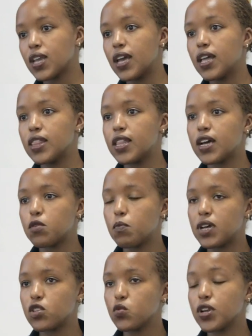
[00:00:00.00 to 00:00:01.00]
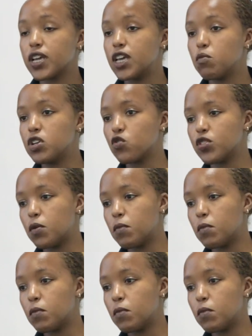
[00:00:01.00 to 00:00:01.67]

and that person came into the